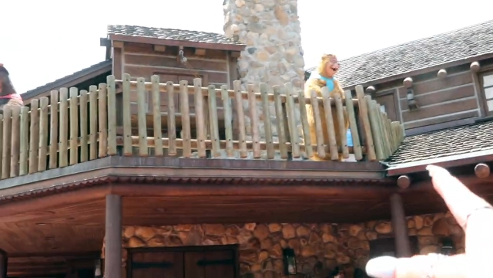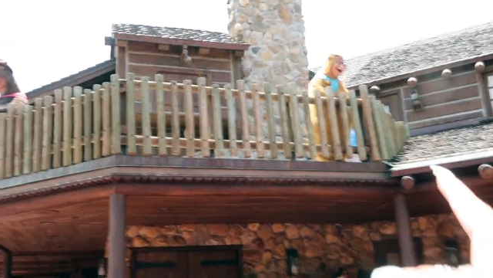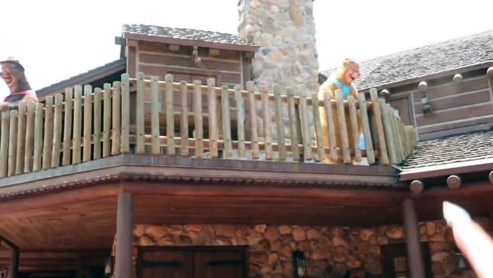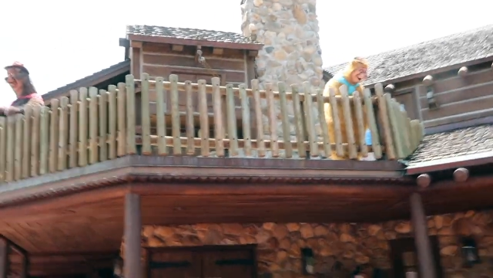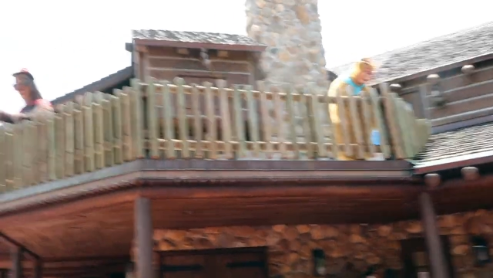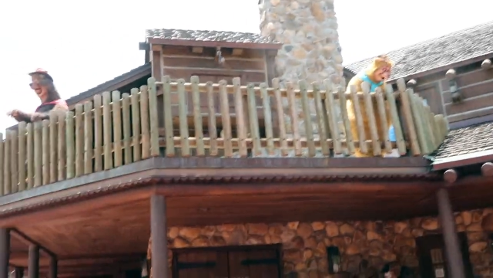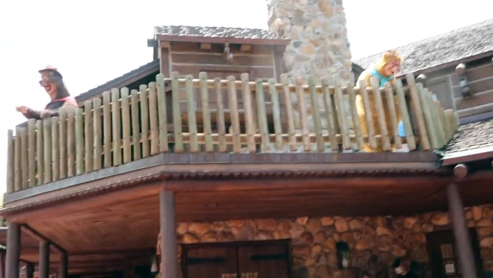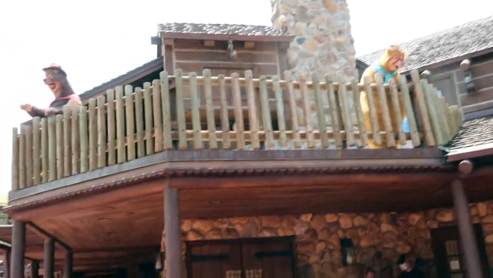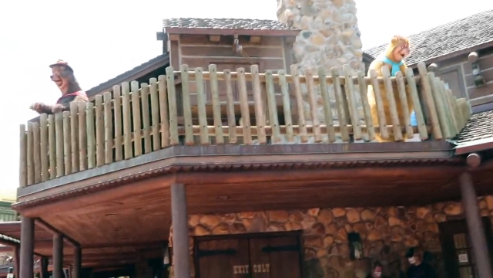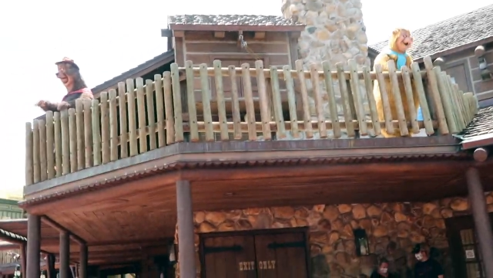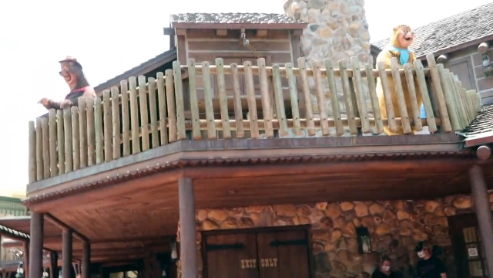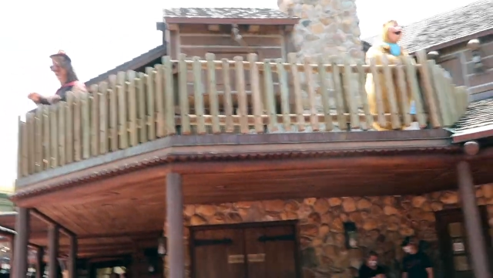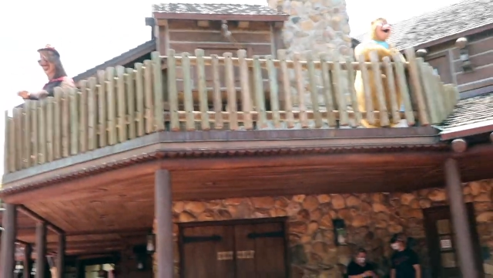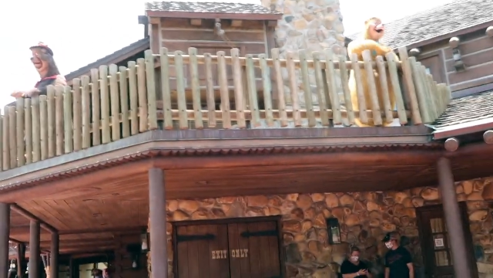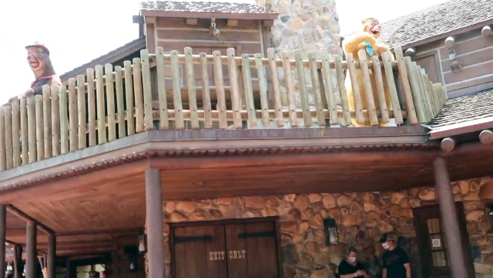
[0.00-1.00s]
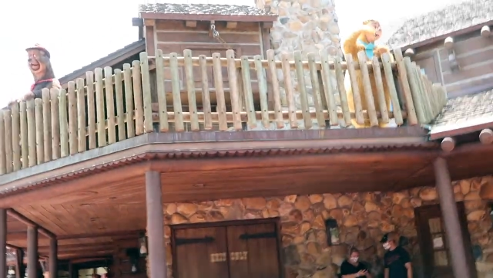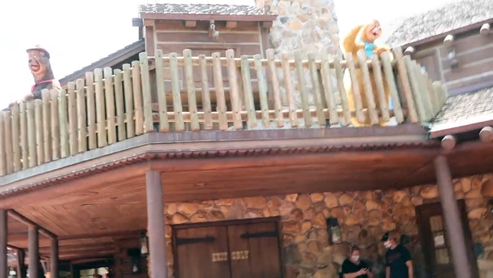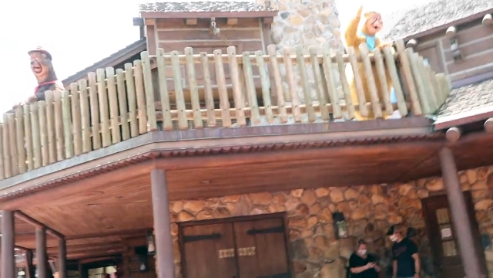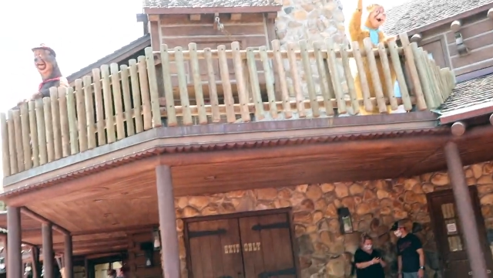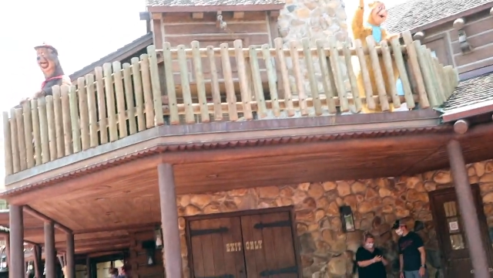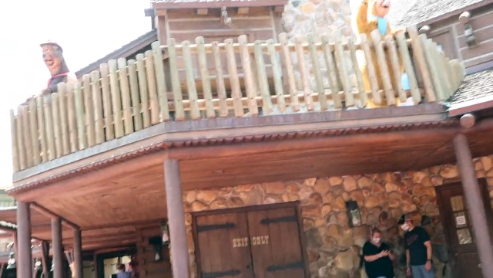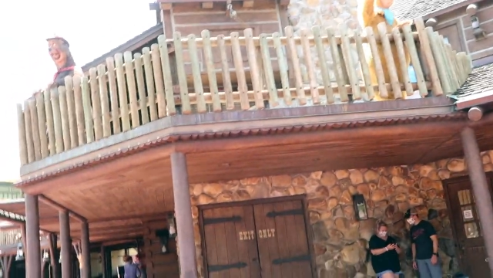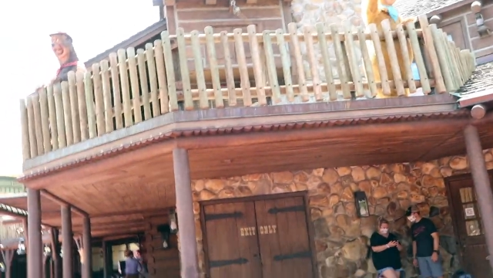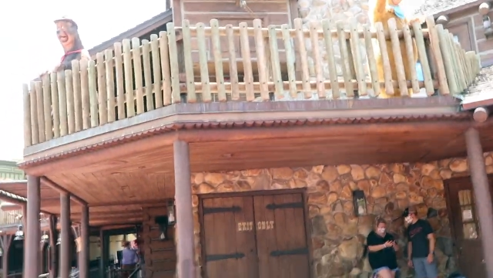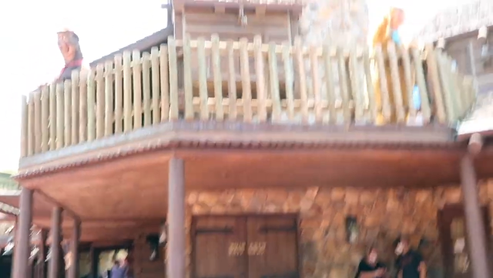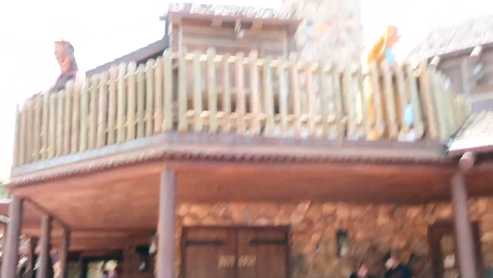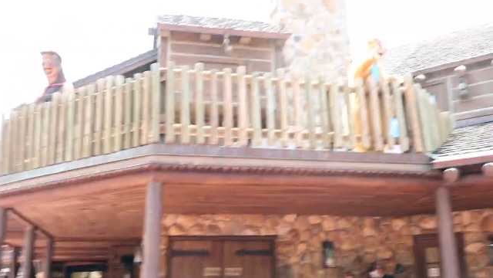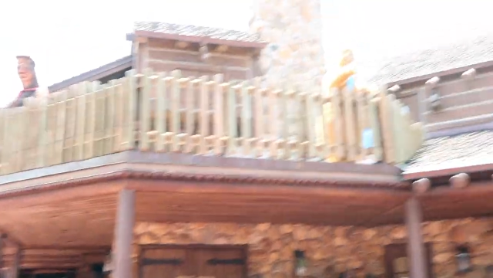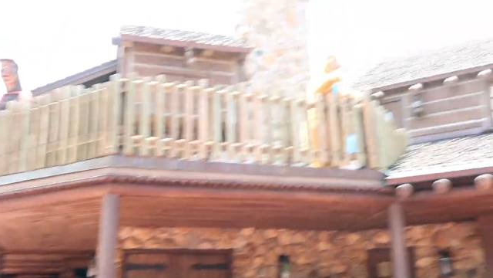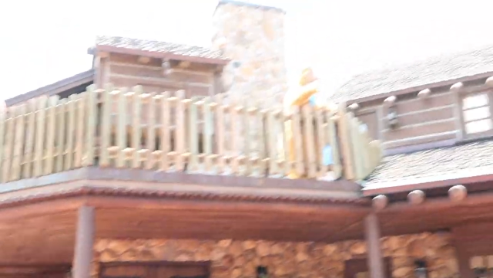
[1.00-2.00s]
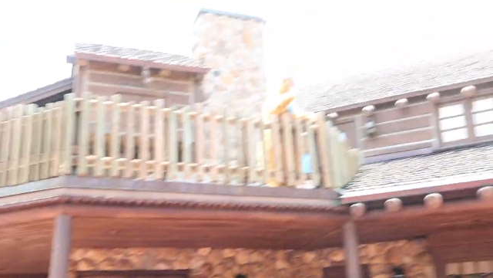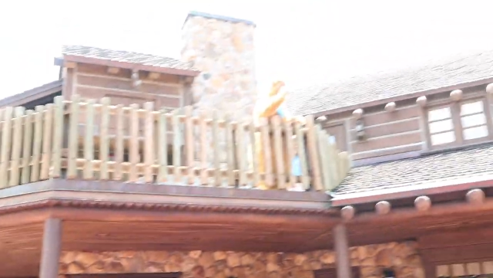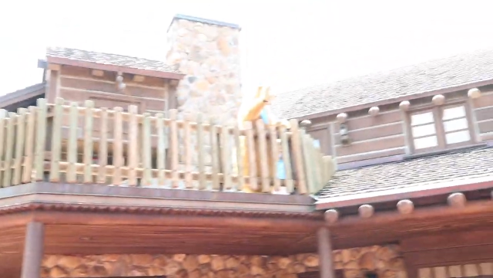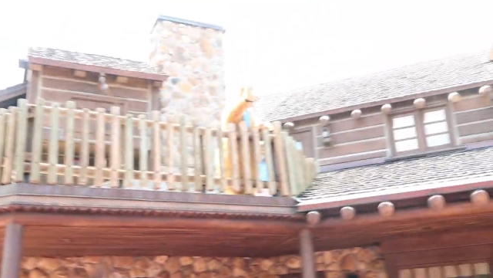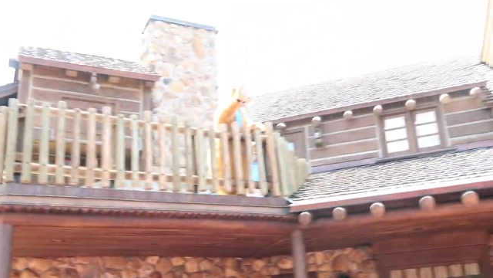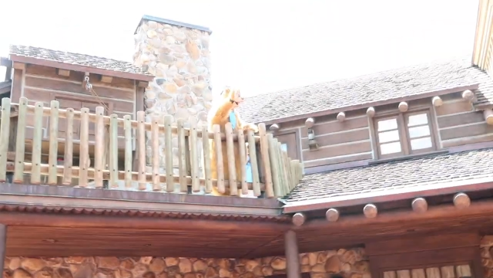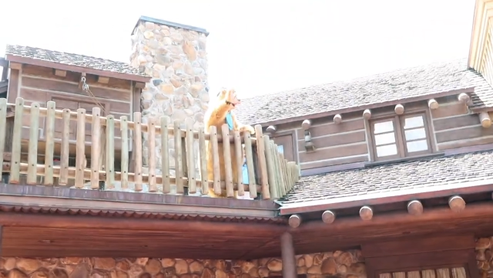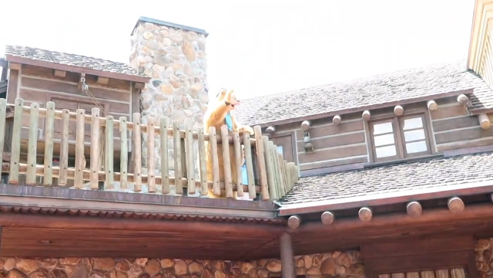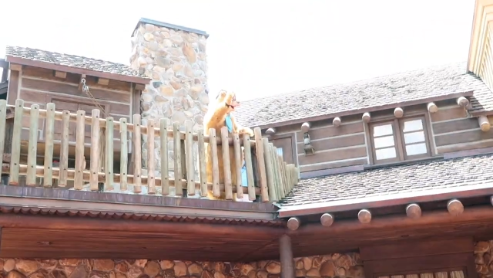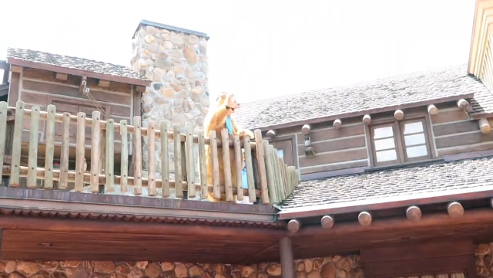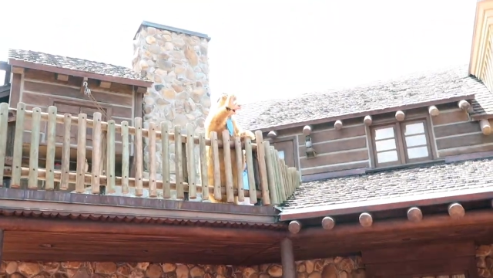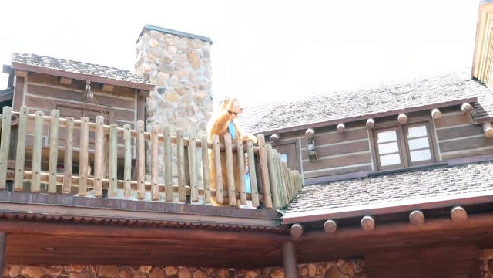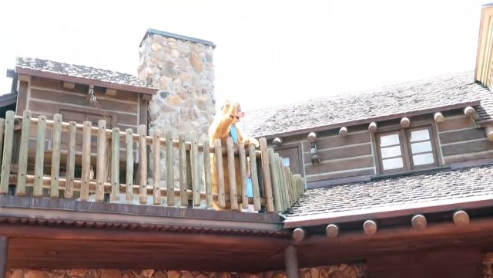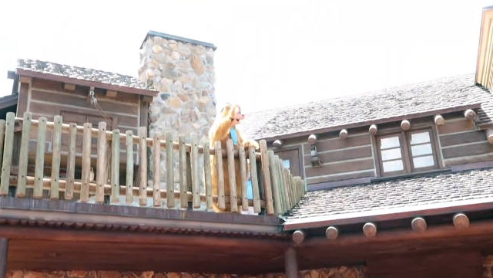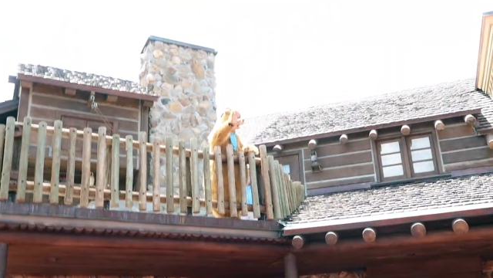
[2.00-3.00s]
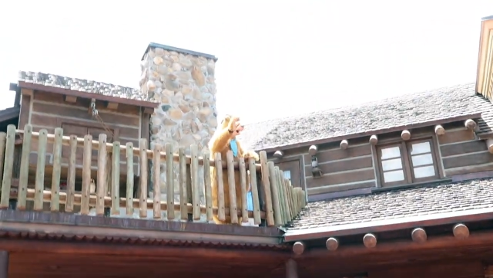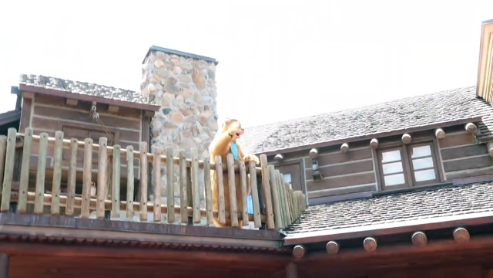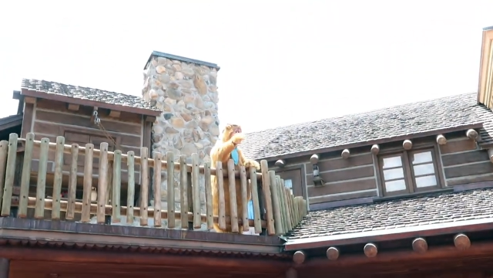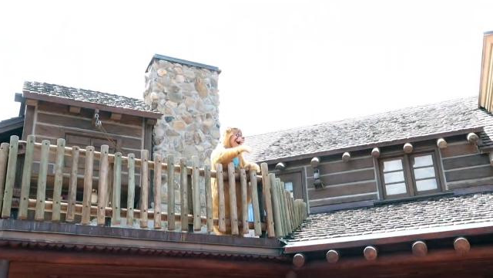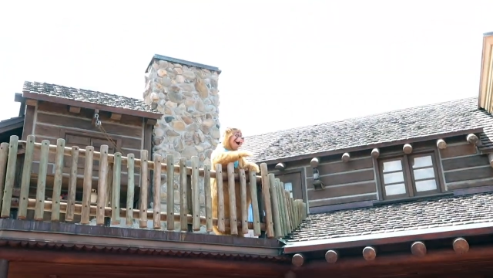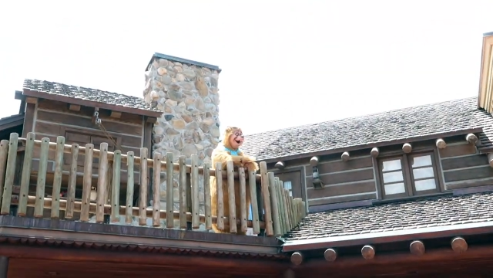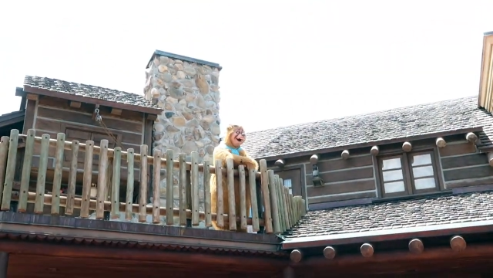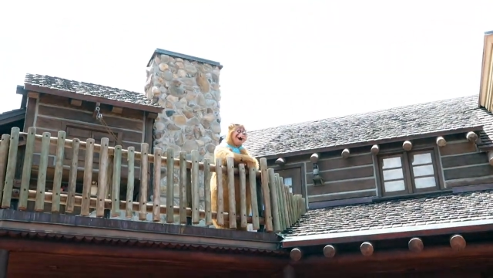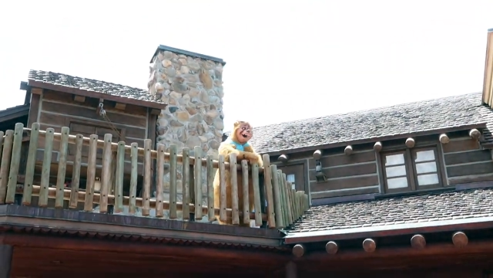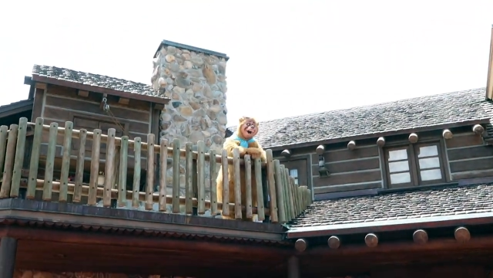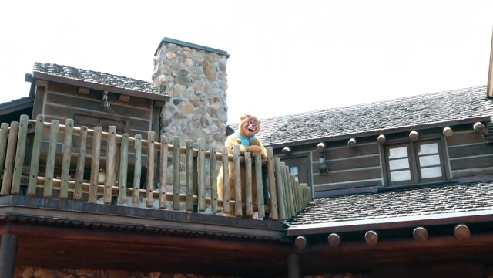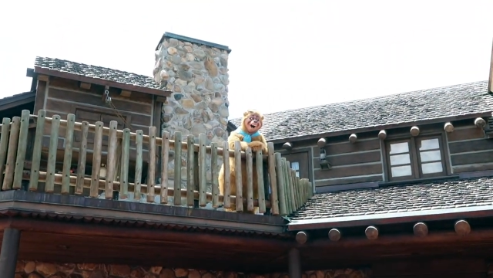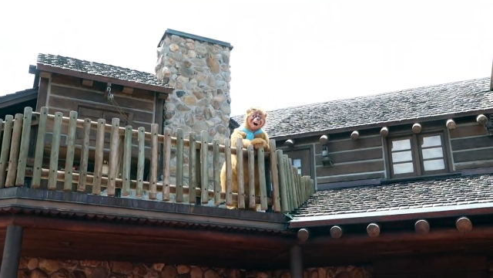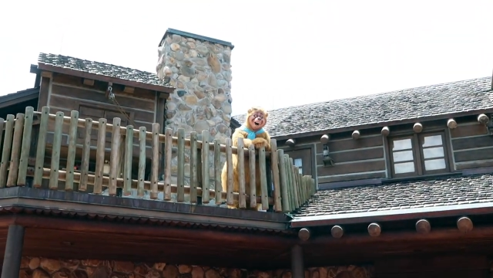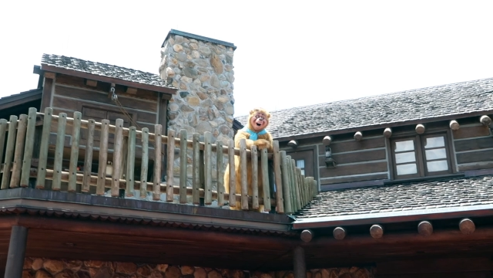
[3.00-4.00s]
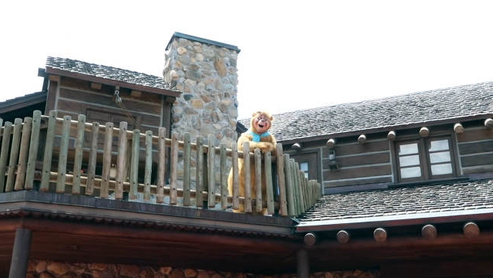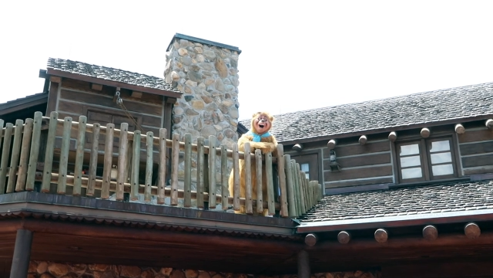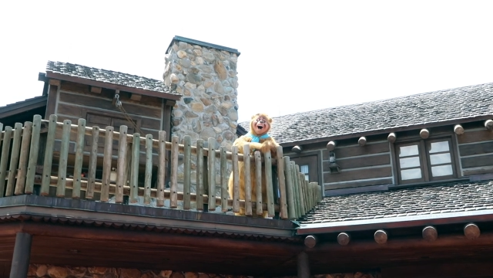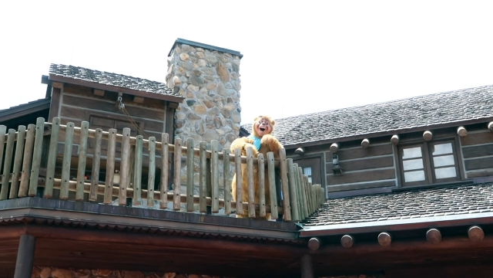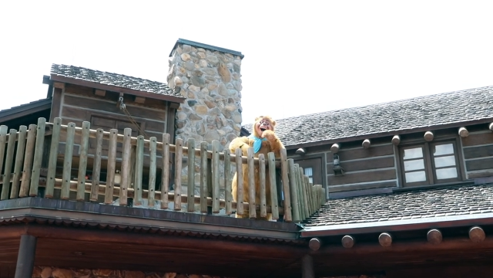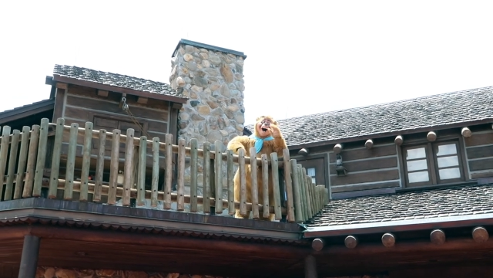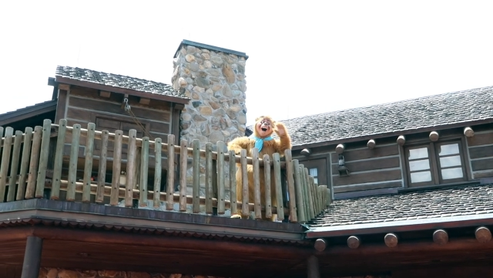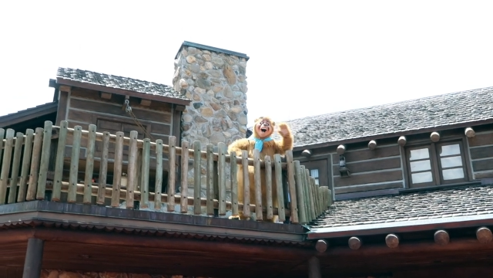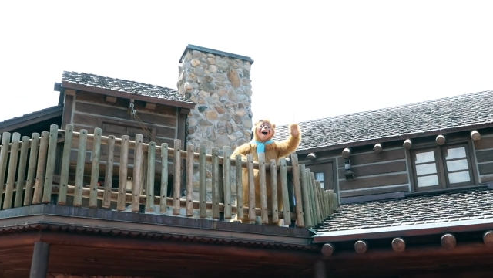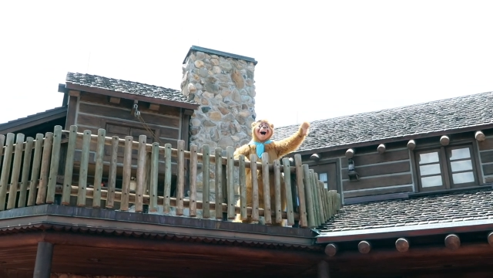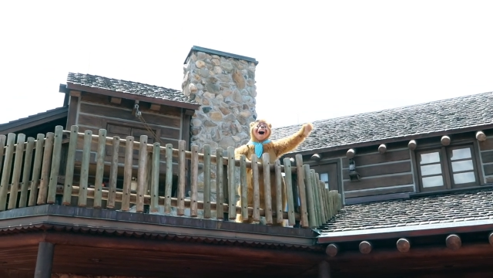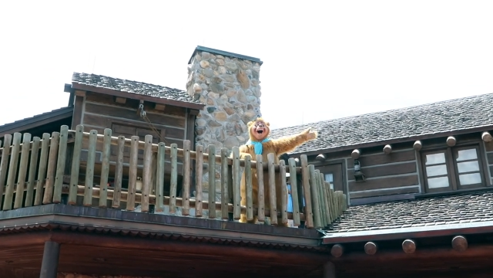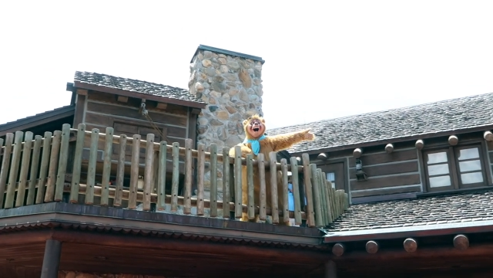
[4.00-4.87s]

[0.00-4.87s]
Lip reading: [unreadable: no face in view]